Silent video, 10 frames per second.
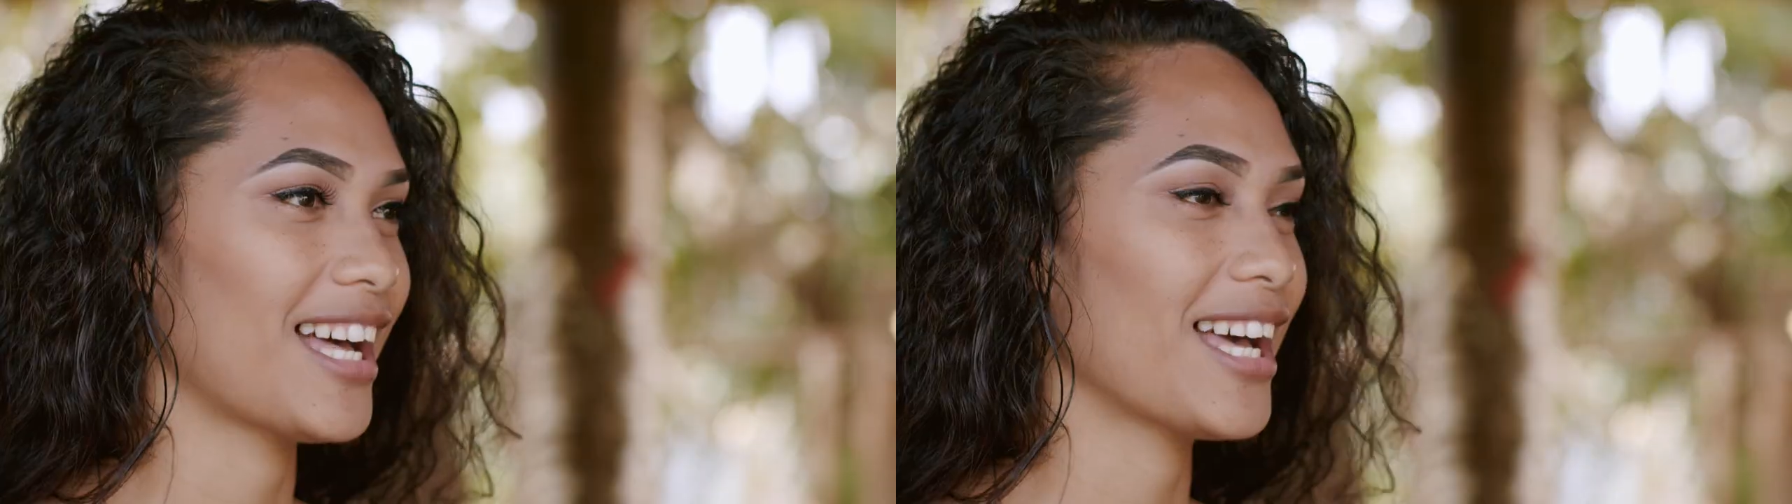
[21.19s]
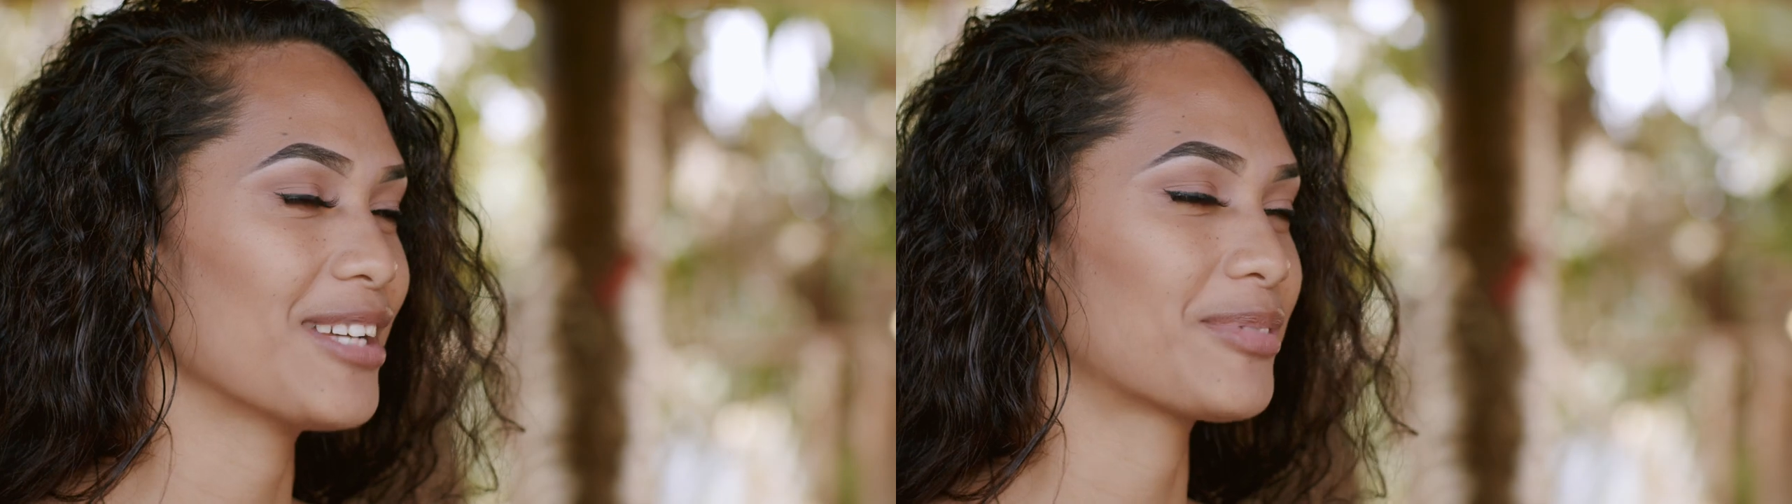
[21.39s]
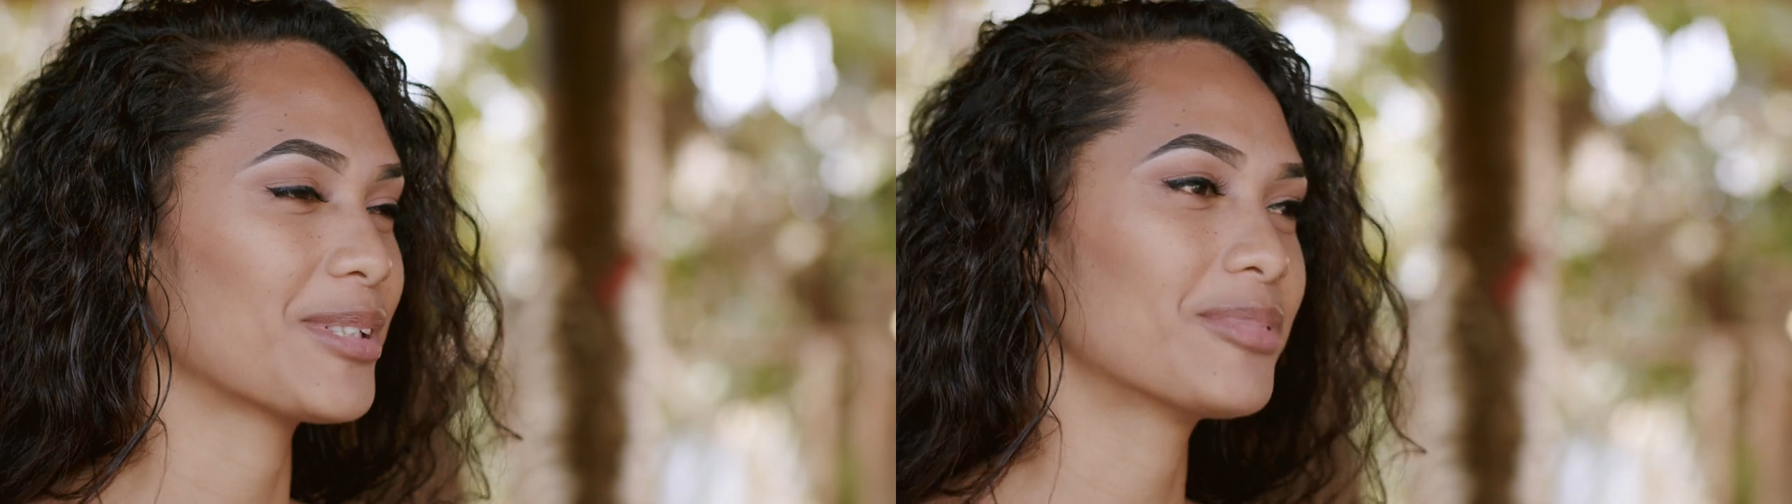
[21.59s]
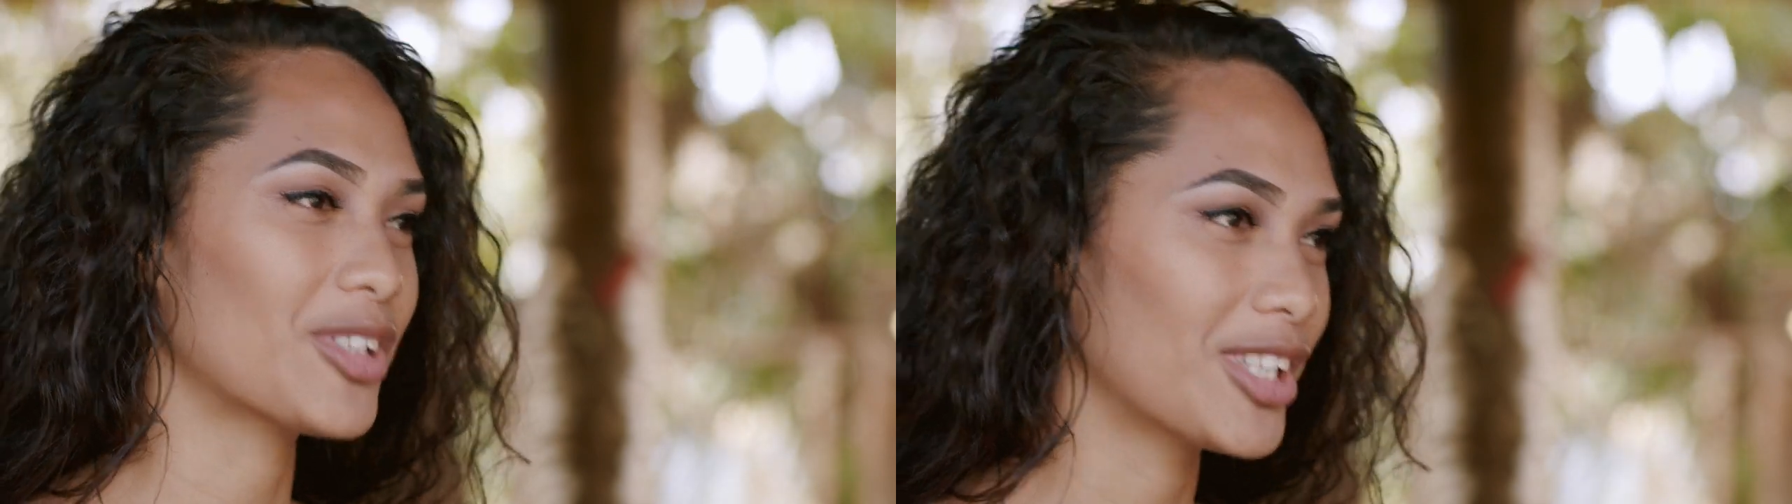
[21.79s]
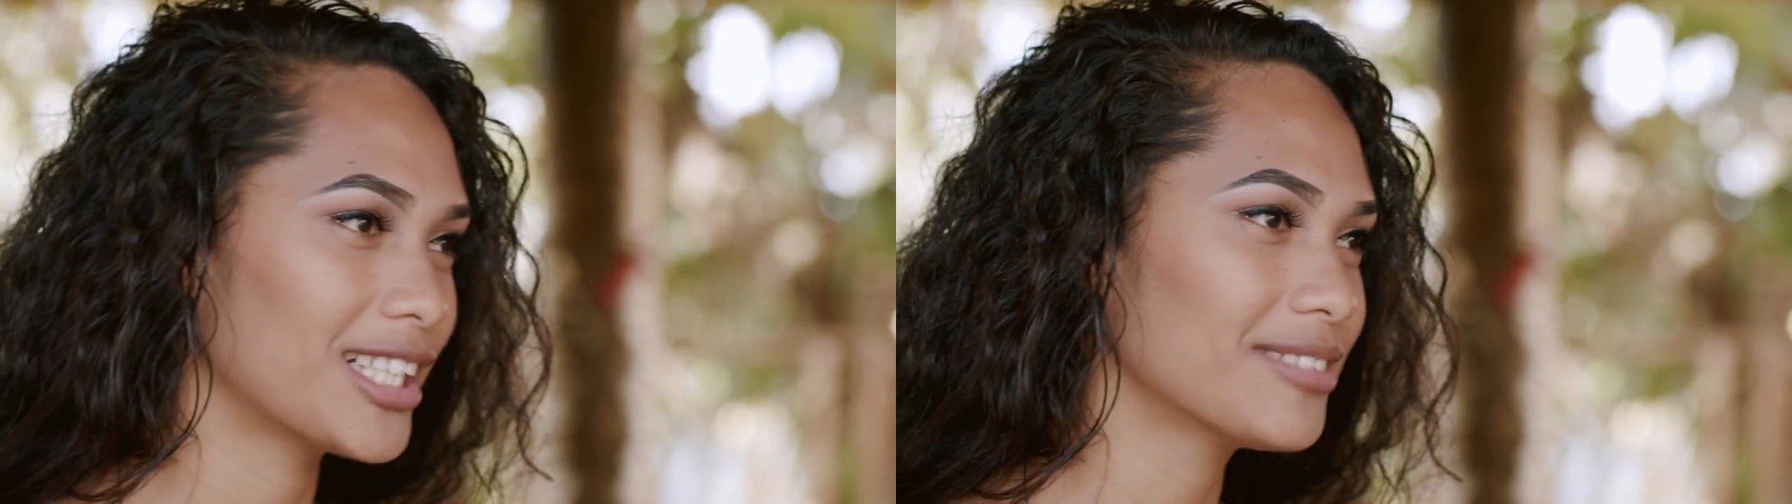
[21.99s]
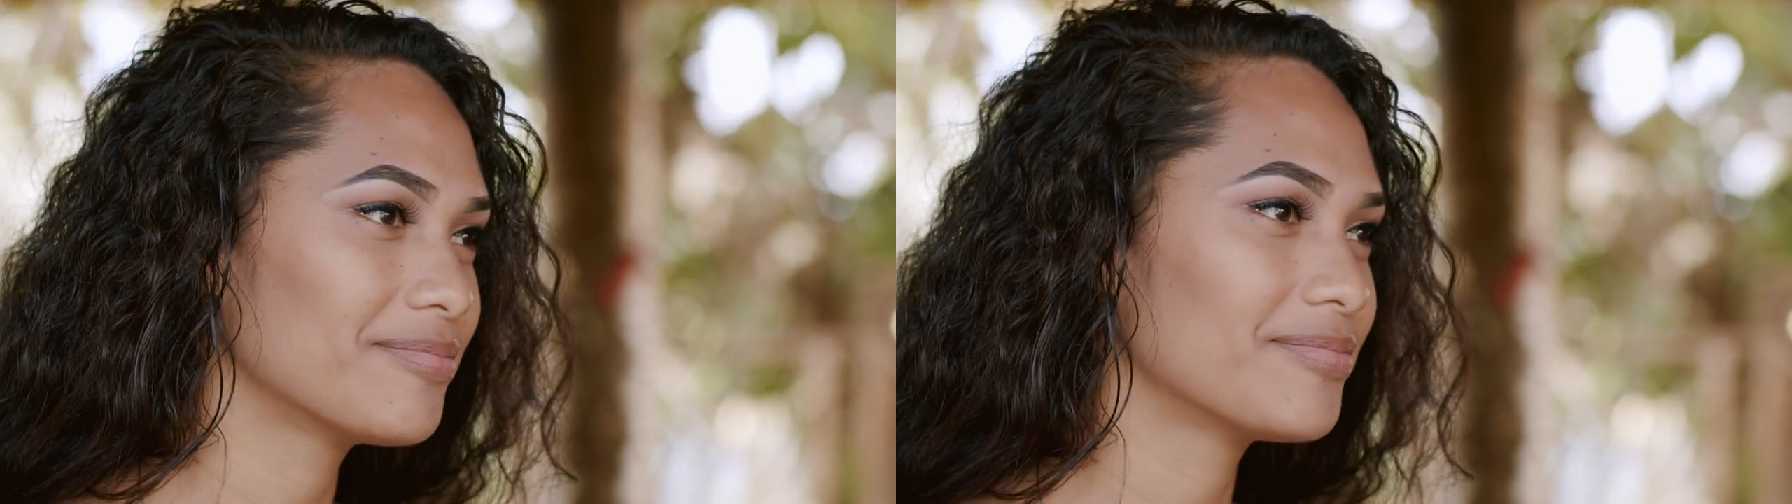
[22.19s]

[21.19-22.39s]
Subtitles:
I am from Tonga,